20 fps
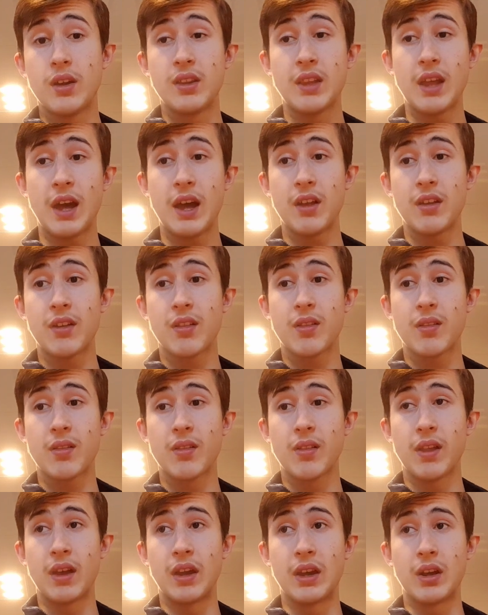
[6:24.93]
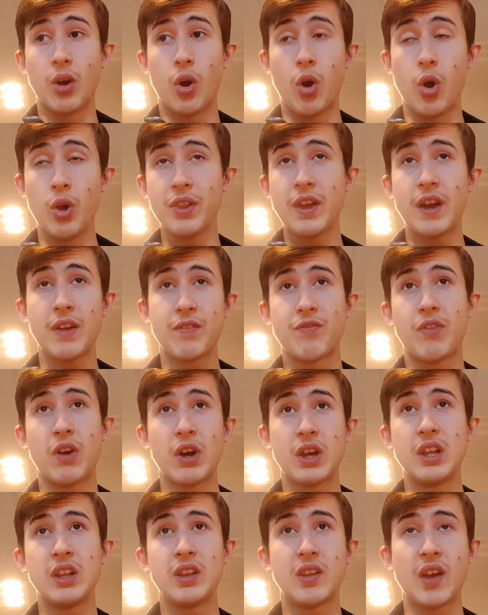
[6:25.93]
that, like, all that
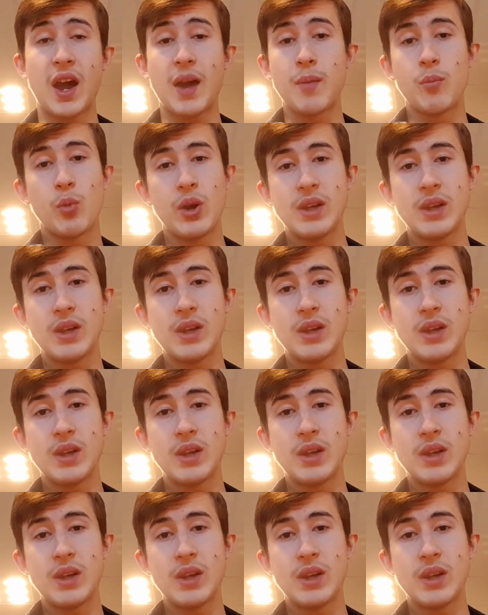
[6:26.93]
fucking time